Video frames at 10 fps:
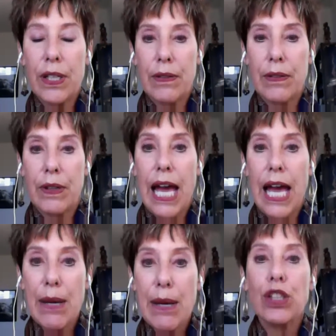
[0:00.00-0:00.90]

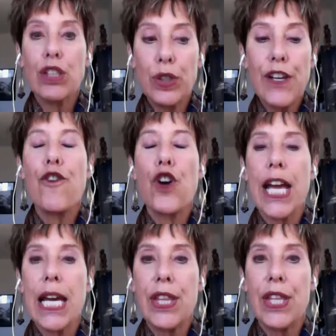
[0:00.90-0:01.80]
Absolutely
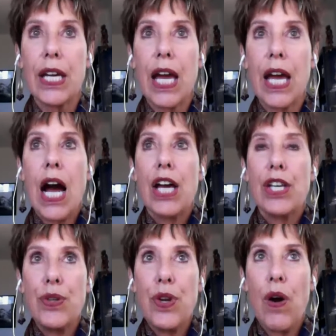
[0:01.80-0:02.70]
for anything.
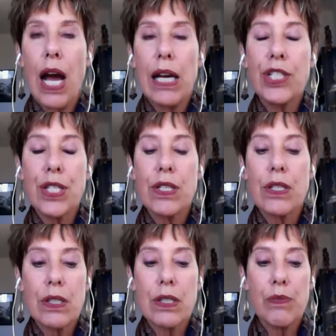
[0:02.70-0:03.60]
I've
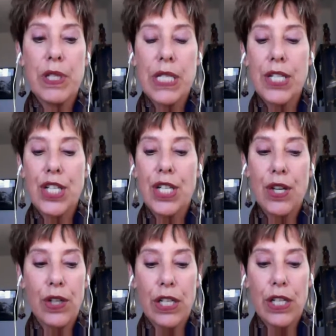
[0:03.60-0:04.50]
just been
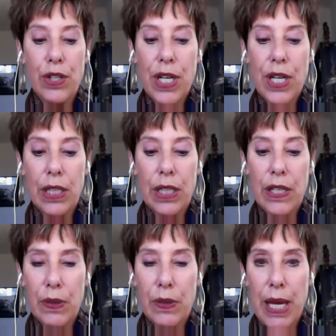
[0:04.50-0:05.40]
teaching yoga at
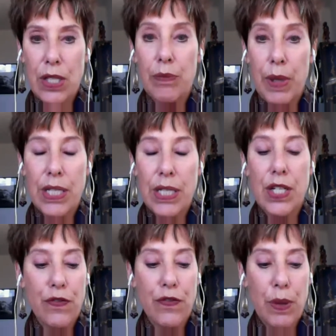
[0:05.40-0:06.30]
UCLA and
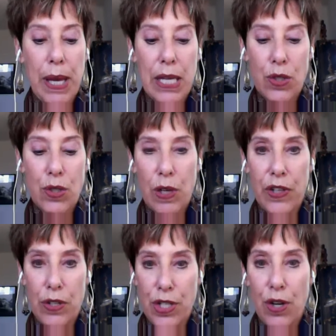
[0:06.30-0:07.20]
meditation for the past 12
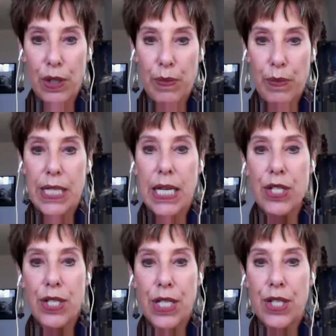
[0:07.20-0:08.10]
years, yoga
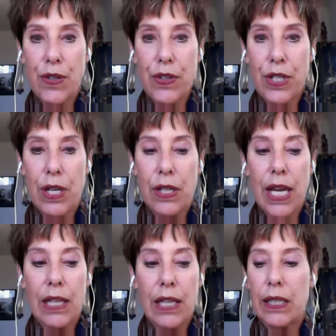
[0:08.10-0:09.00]
meditation teacher in
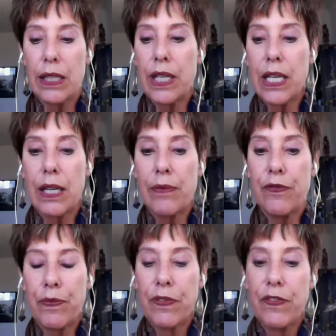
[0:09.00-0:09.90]
the
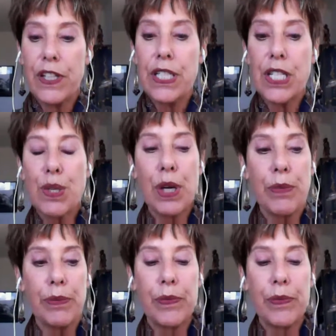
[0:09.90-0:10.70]
fitness department.